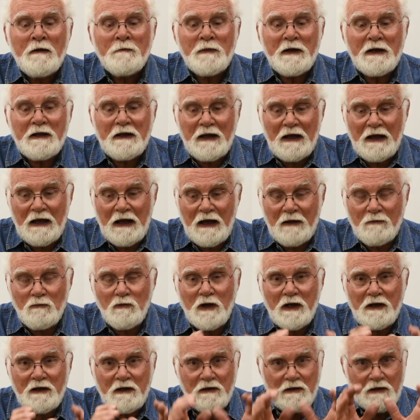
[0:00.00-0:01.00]
But I
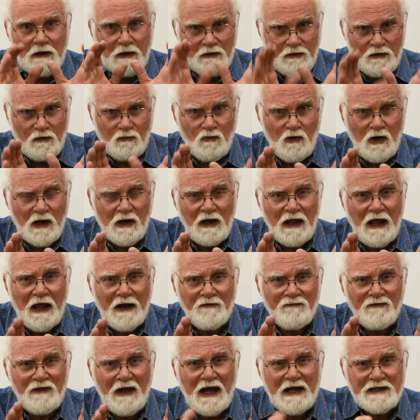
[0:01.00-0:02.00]
want, I don't want a
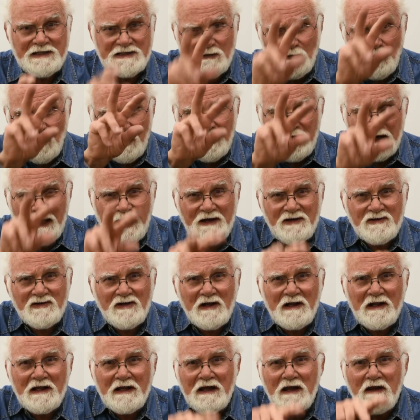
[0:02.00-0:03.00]
lot of knots. I want a nice
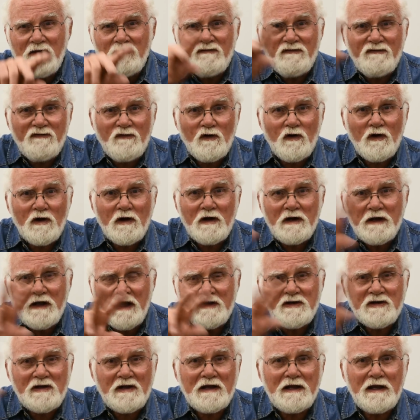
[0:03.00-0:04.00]
clean fork, a
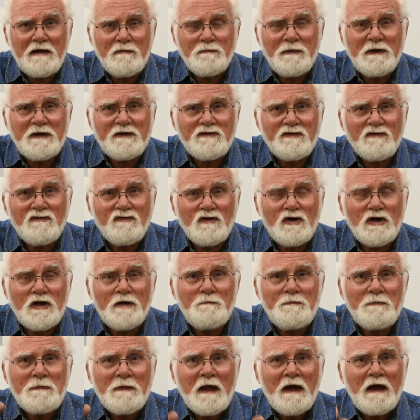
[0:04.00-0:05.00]
nice clean piece of
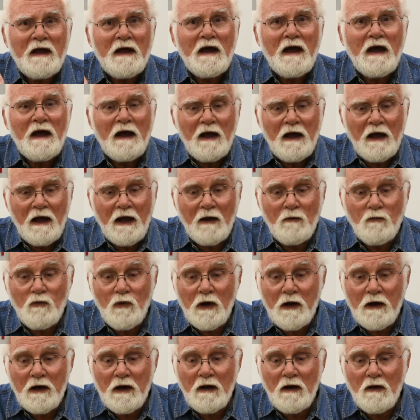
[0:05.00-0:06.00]
wood. I
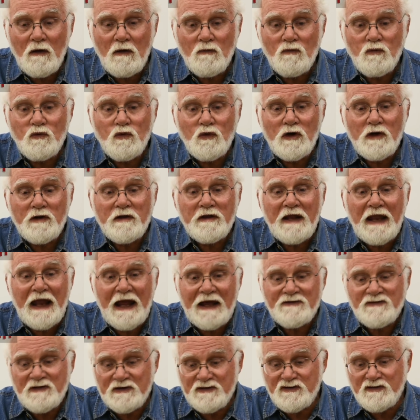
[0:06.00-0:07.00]
want wood that
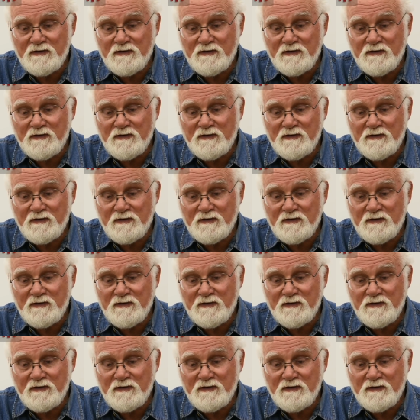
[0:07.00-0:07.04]
has a